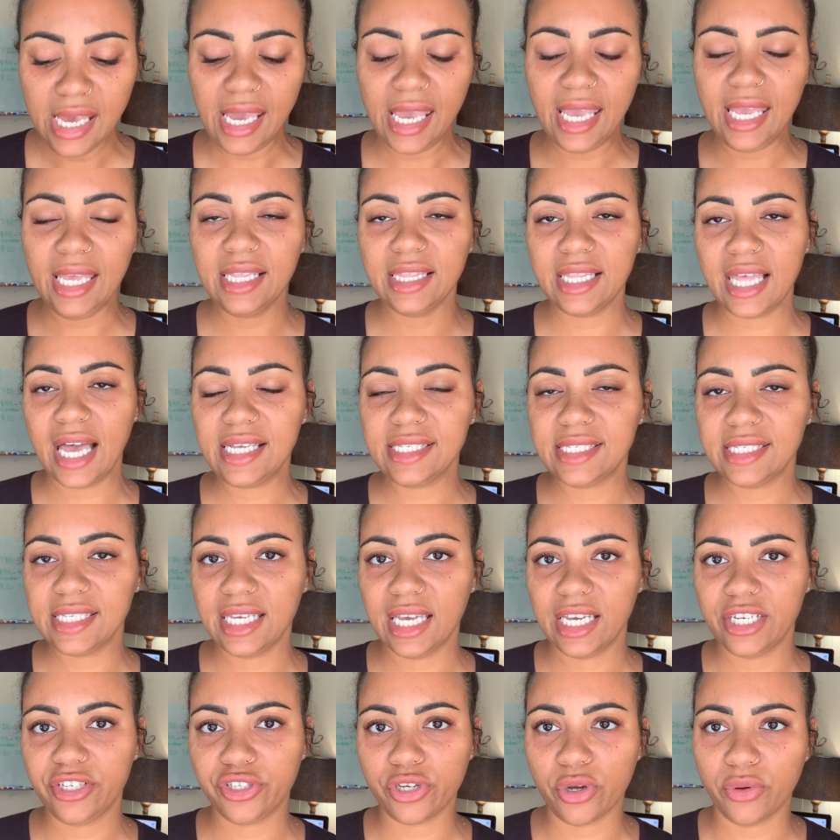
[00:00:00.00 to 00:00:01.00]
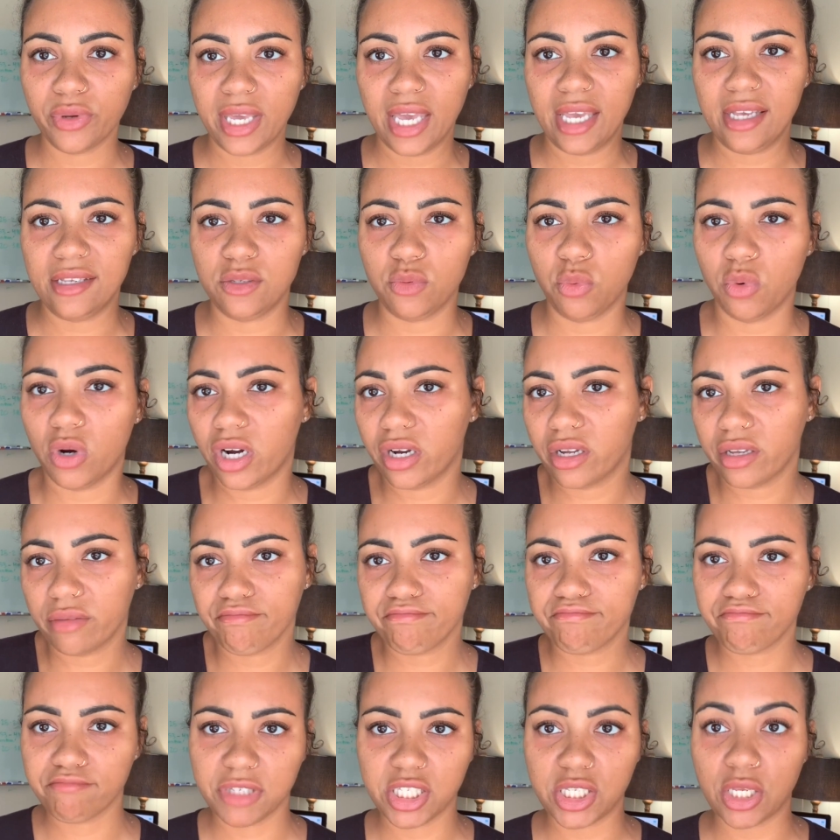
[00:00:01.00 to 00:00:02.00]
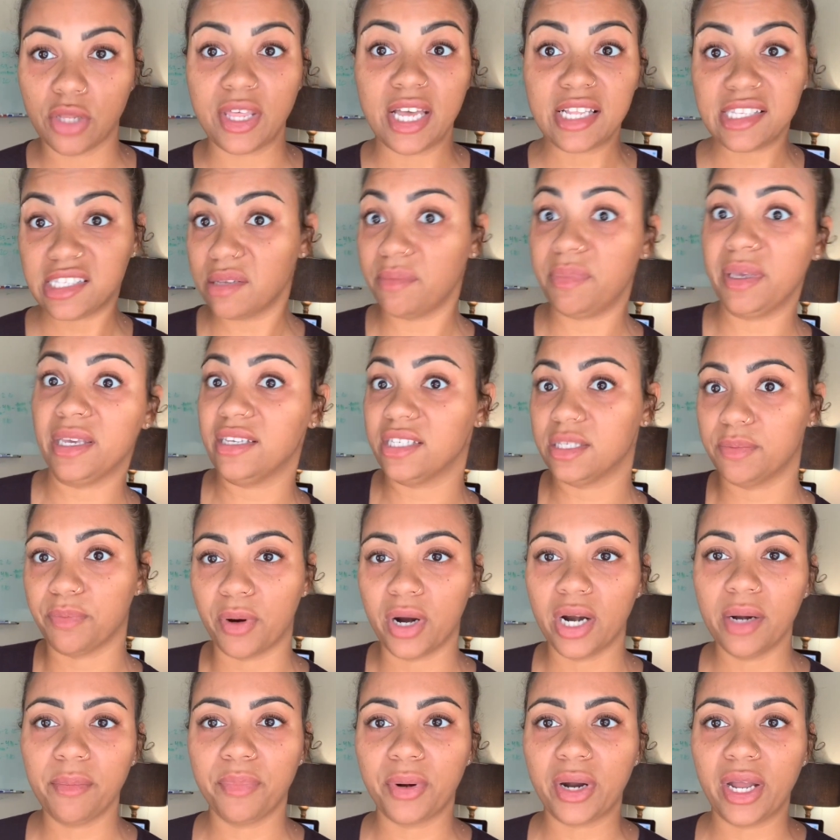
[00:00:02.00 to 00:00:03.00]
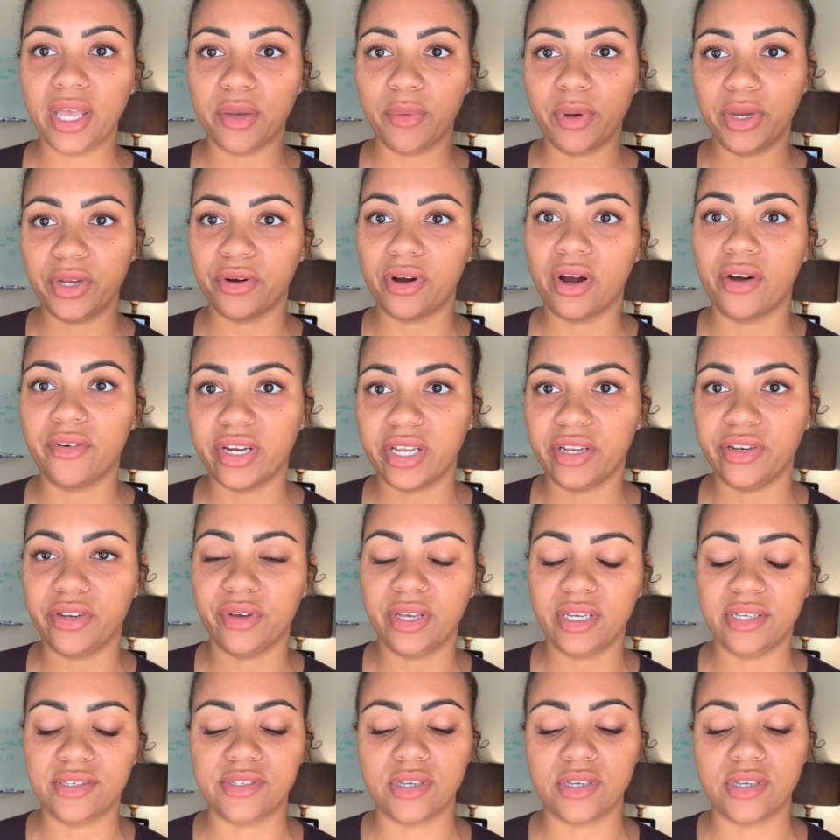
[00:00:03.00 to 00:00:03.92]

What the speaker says: And lastly, I showcase work. So that's the biggest part, and probably what you're already doing.